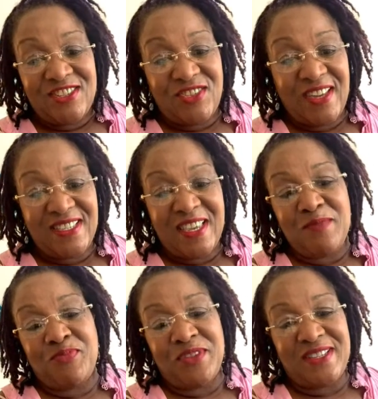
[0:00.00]

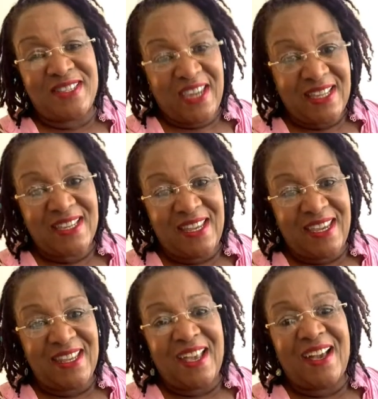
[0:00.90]
Tracey predicted
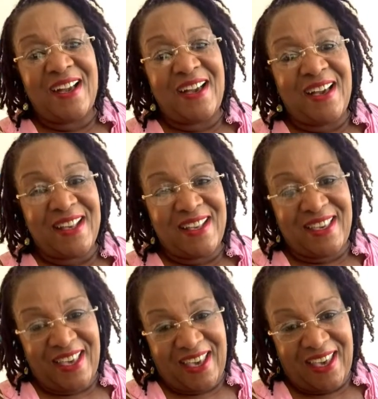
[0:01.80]
it
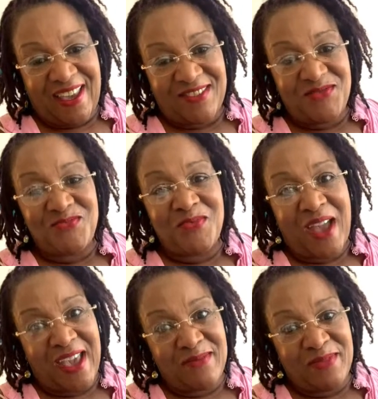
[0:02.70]
again,
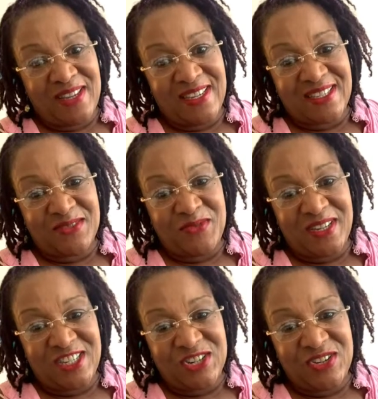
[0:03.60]
right, Melissa
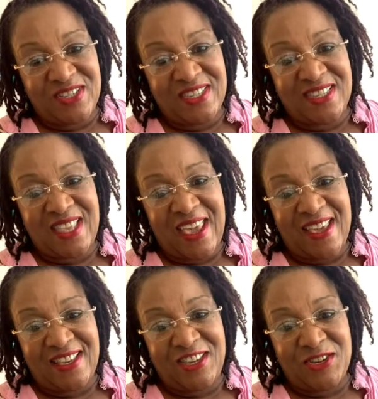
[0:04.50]
Richards?
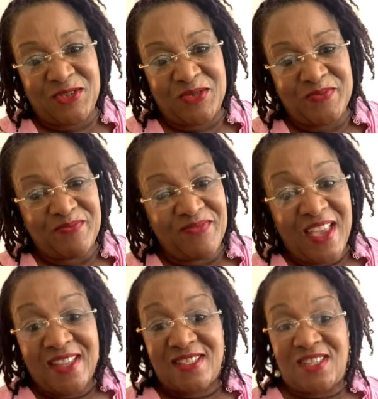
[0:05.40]
Thank you.
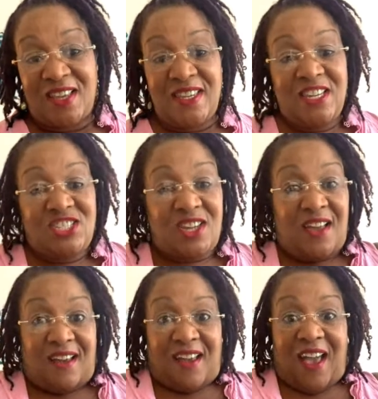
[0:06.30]

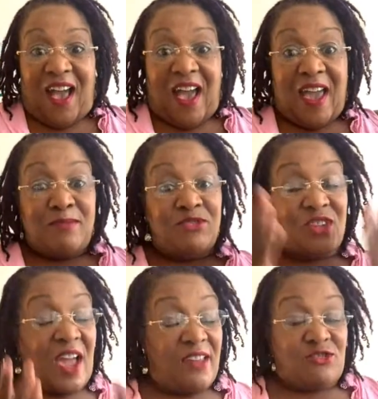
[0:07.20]
Tanisha, I'm
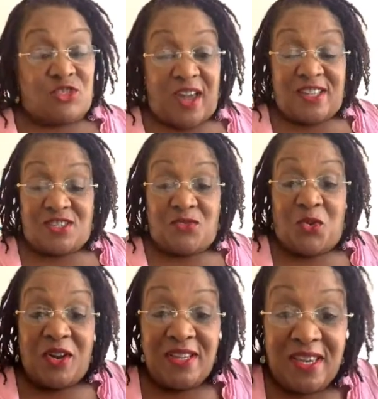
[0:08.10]
I've tried to
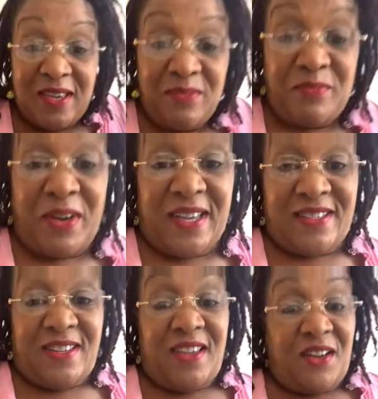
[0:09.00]
warn him, but
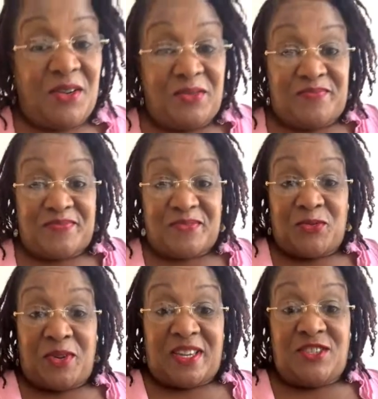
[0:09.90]
you know,
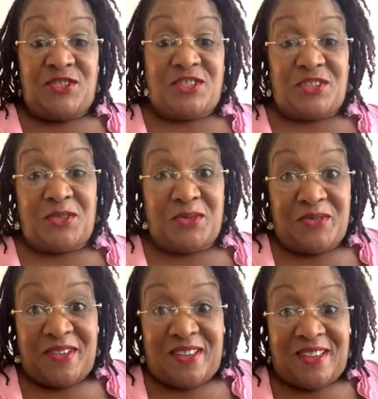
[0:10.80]
what can you do?
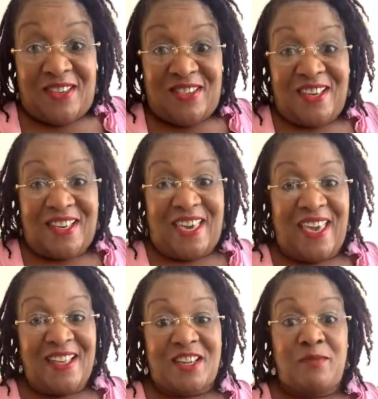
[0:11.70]
You
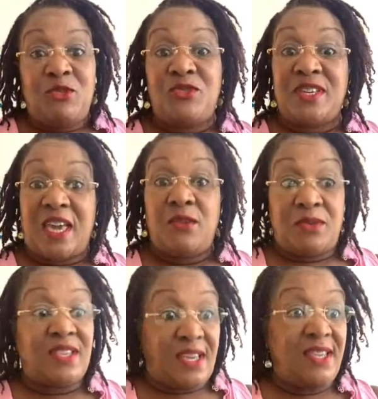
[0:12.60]
can't communicate
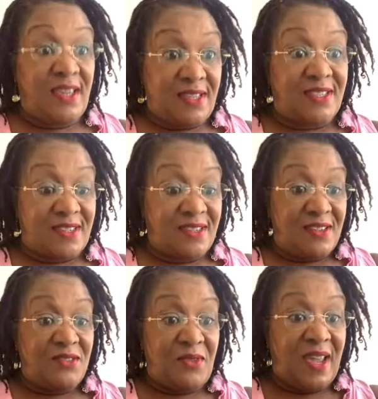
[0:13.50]
with idiots,
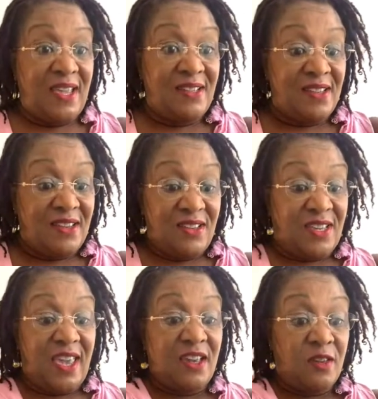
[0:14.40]
right?
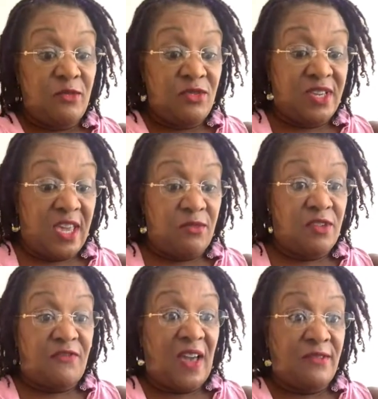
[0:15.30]
Can't communicate with
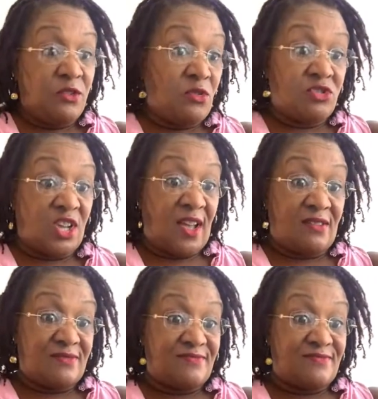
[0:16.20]
a five-year-old child.